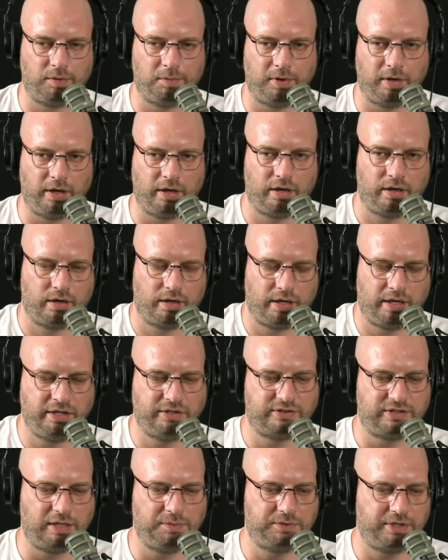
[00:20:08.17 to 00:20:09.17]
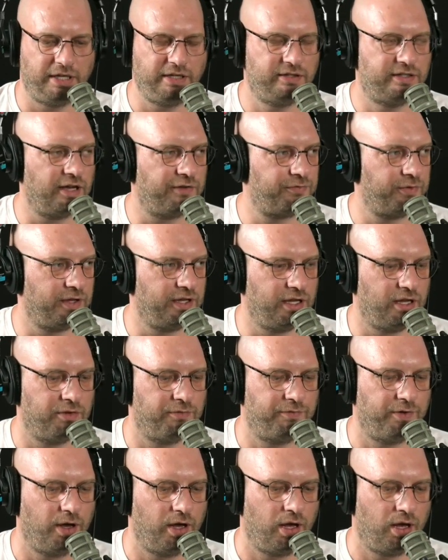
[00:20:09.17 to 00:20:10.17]
Absolutely. man. He seems he definitely
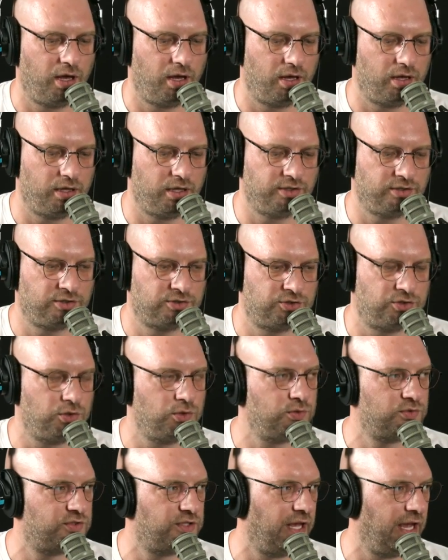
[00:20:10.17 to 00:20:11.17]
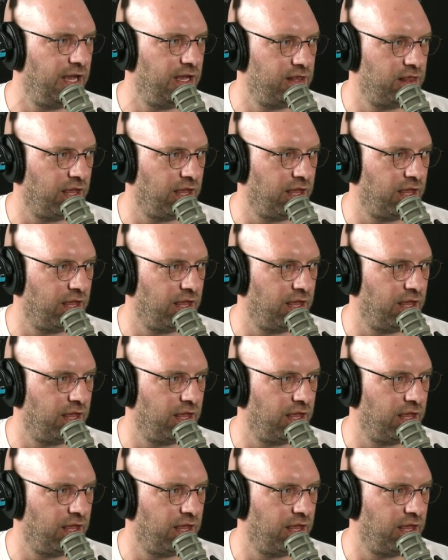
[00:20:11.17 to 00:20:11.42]
ev- uh, exudes that.